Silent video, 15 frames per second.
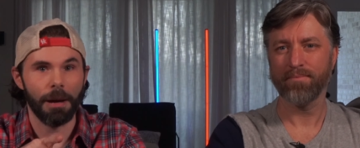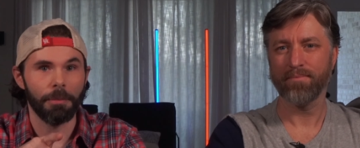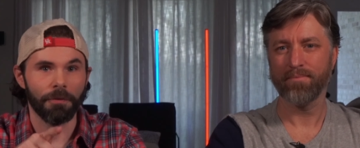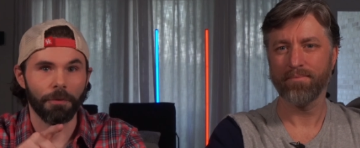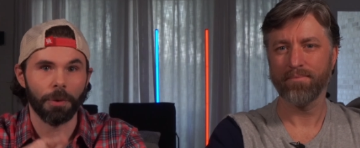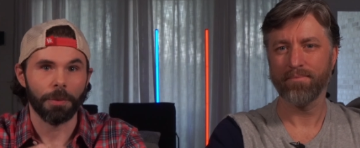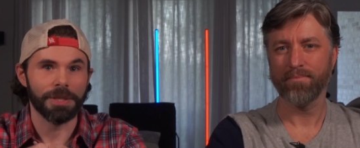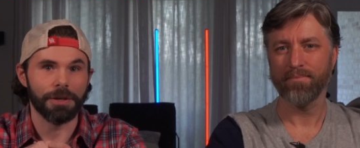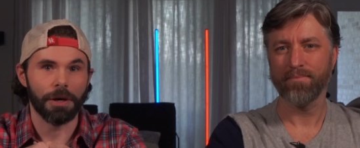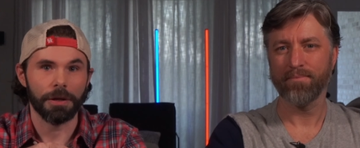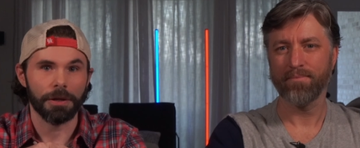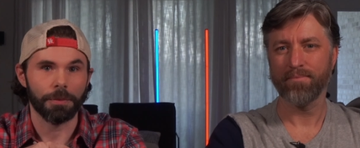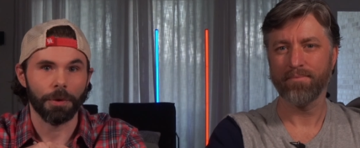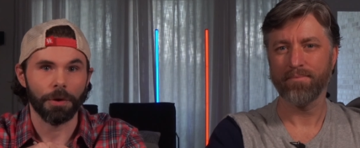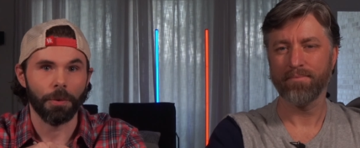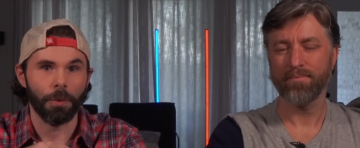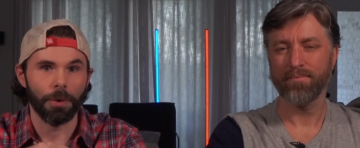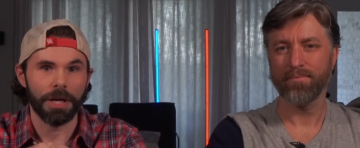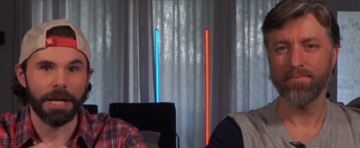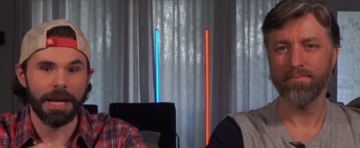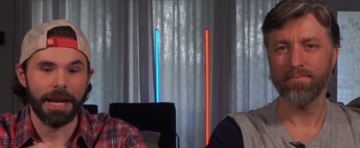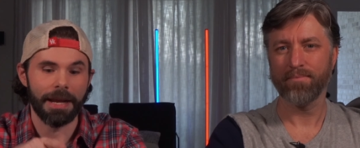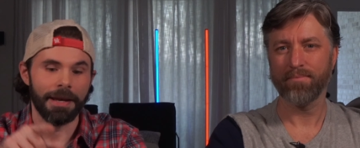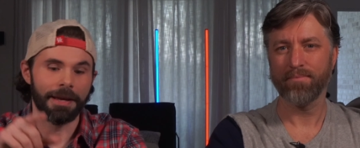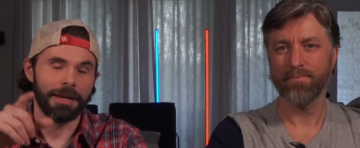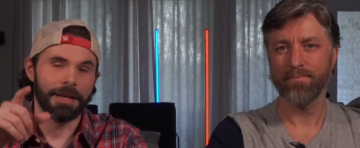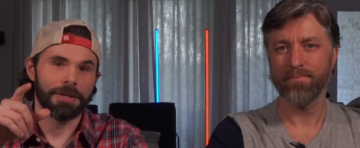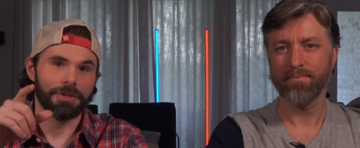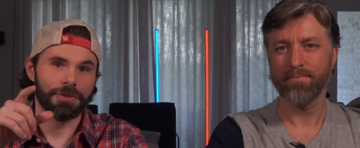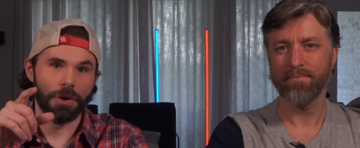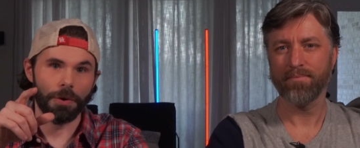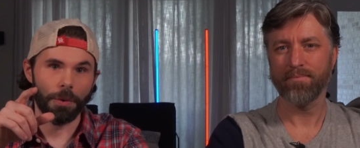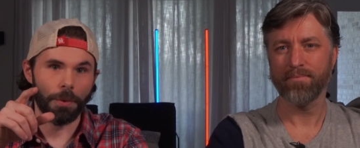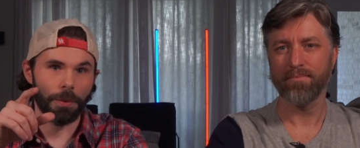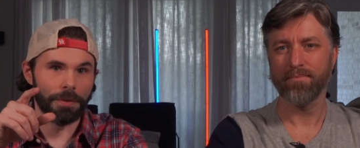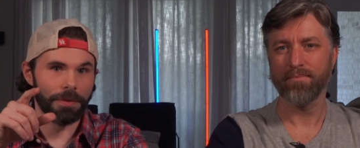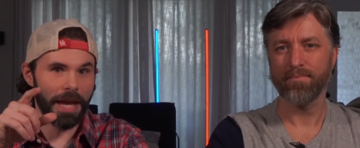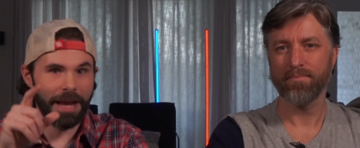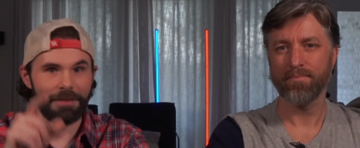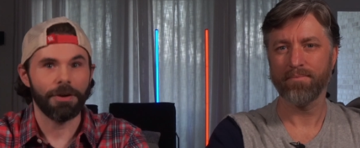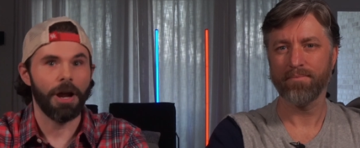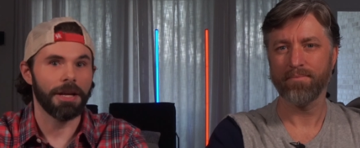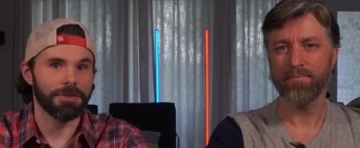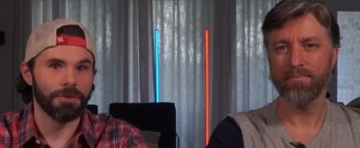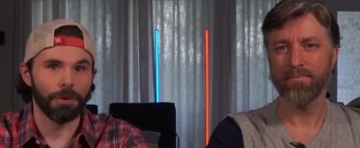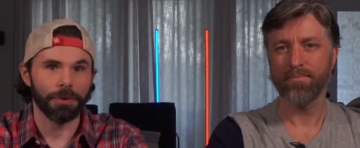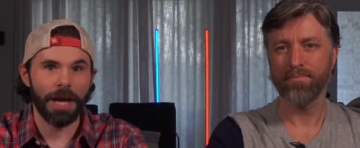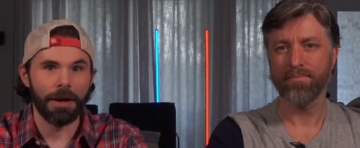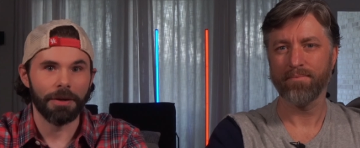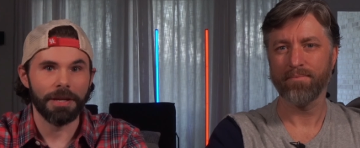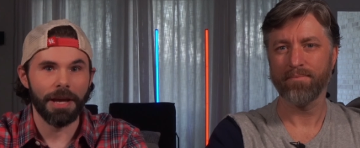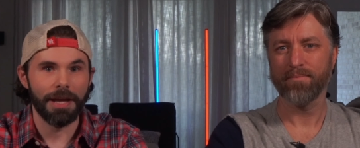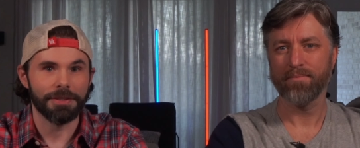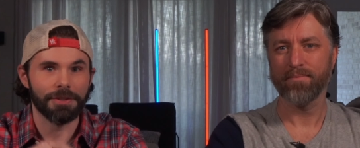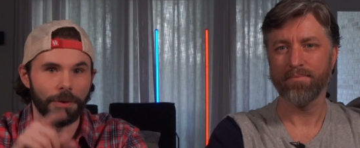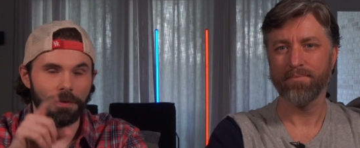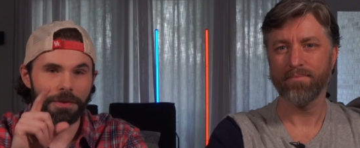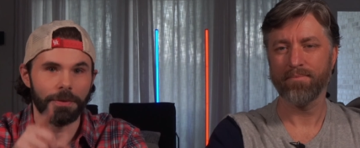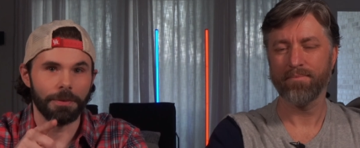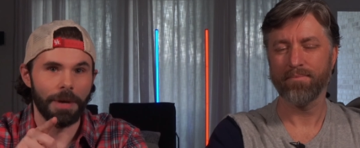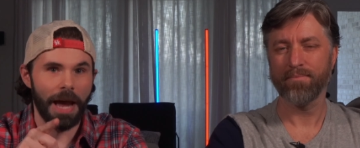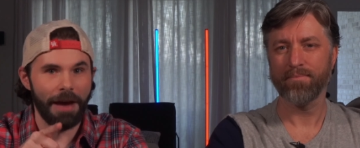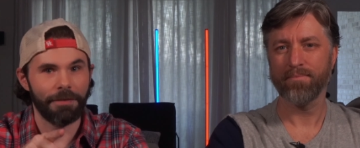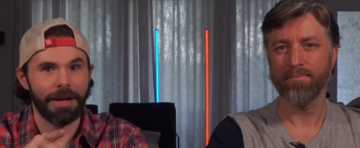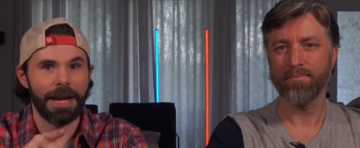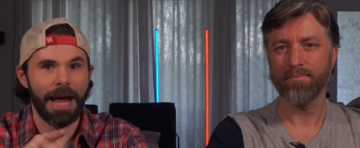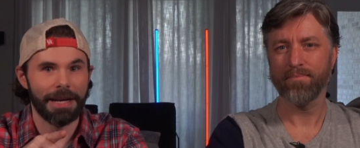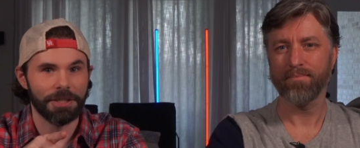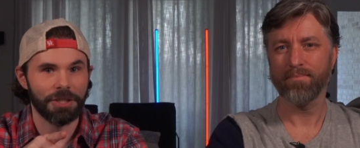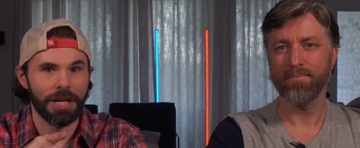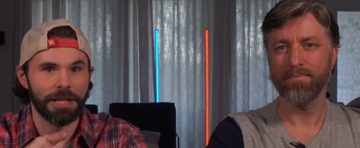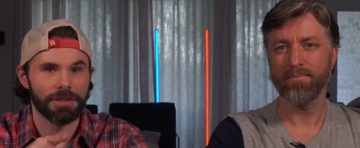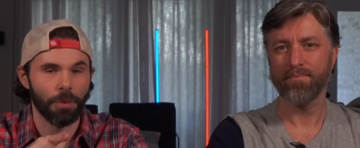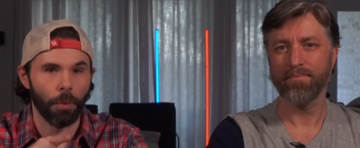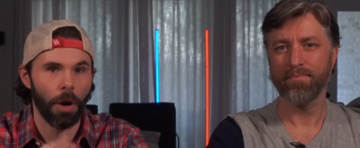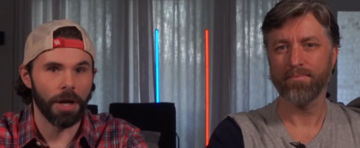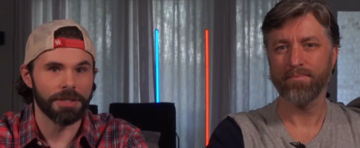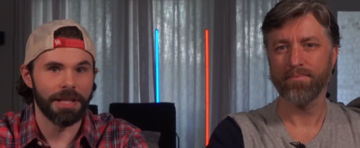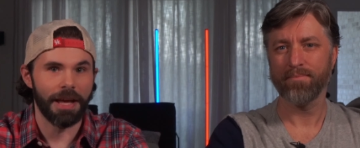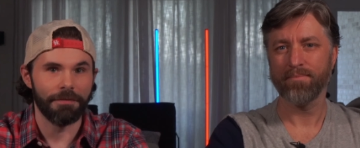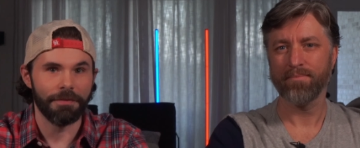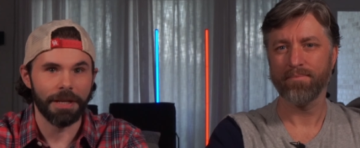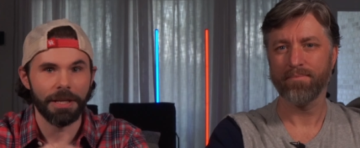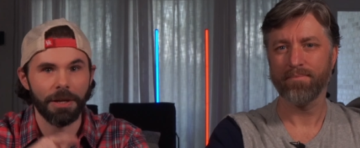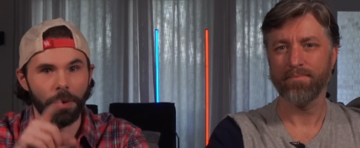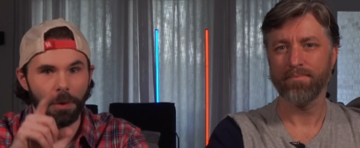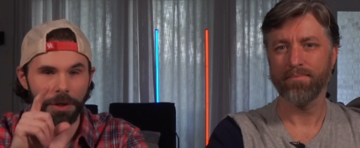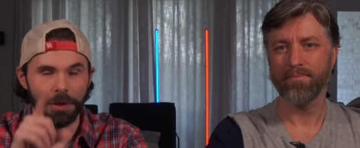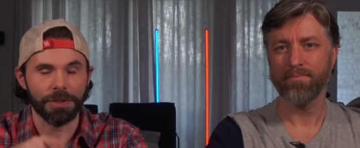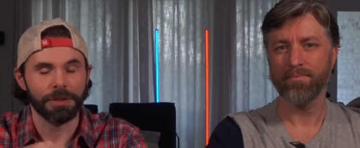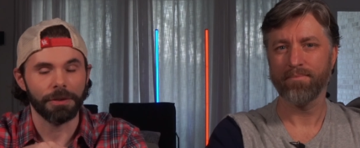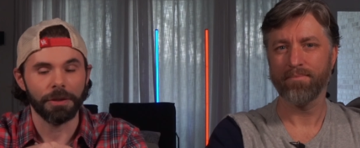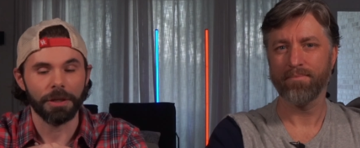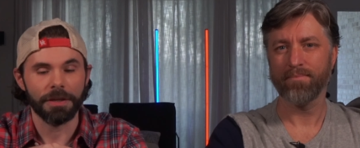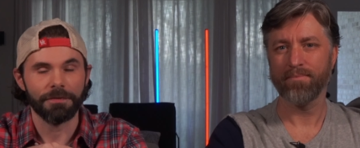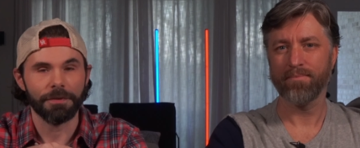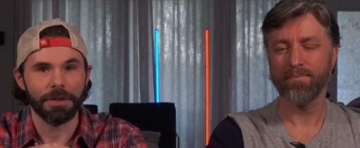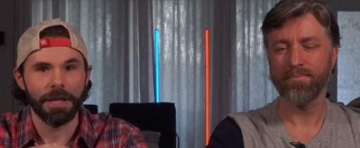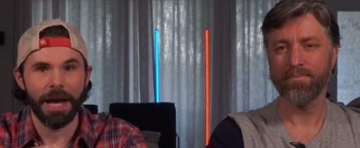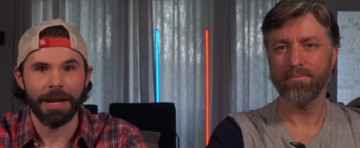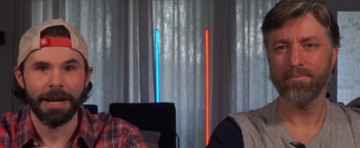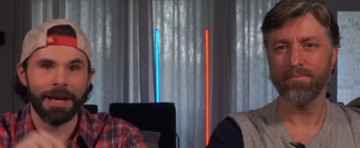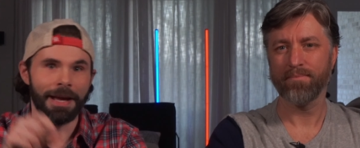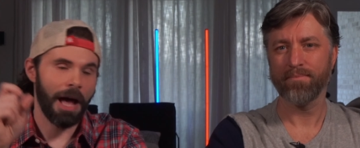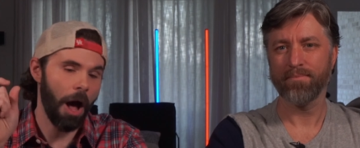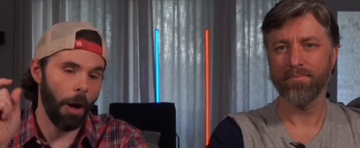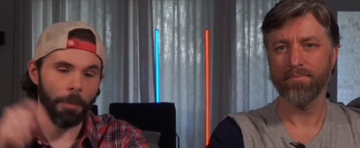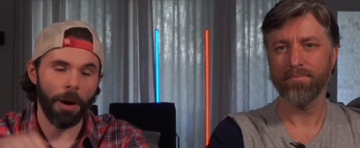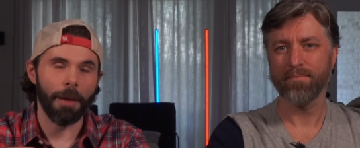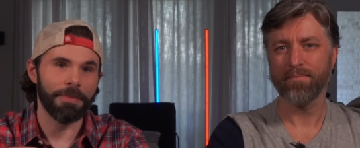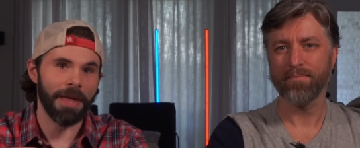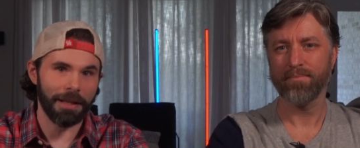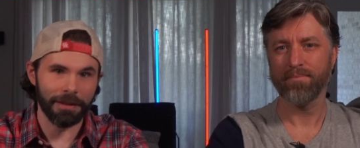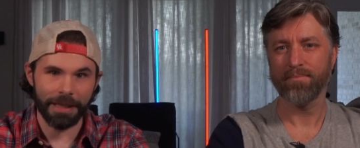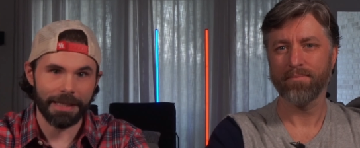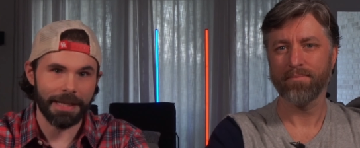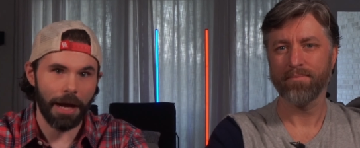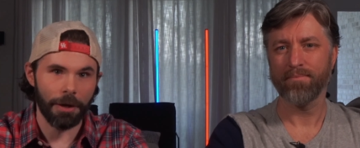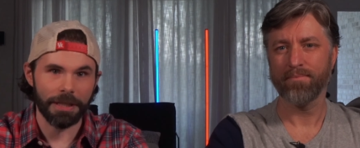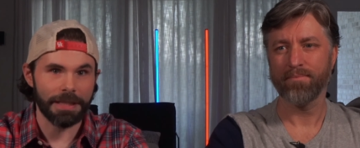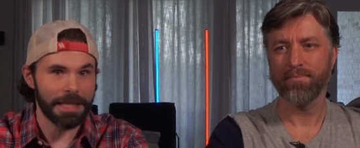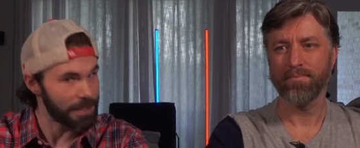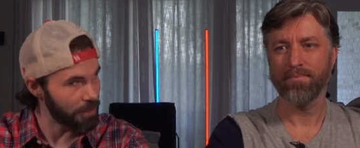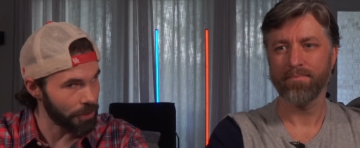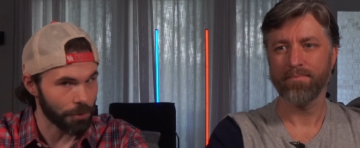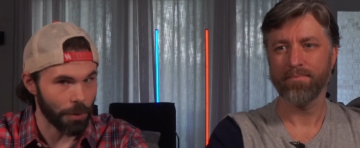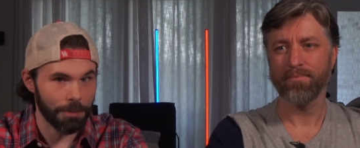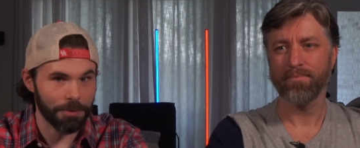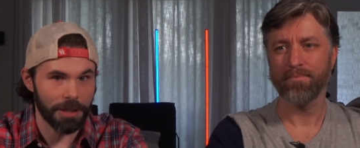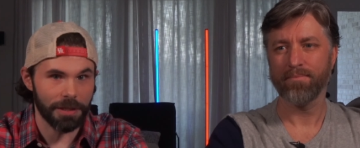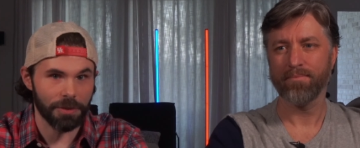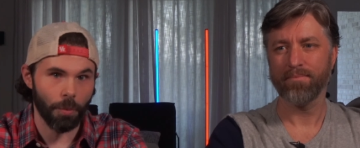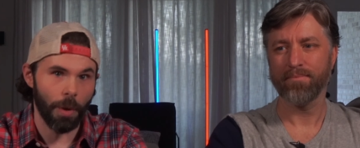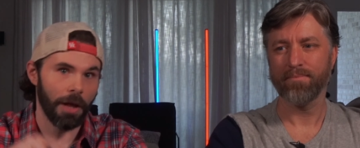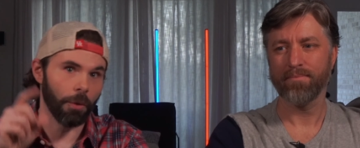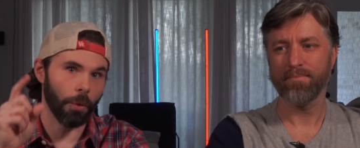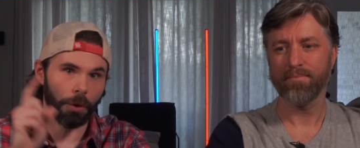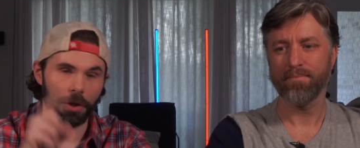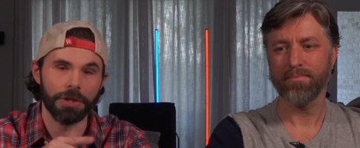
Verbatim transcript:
Speaker 1: before we started recording, so they have not sold out yet. So if you haven't had a chance to watch that video or you're still looking for that, I'll pop that link down in this description as well, or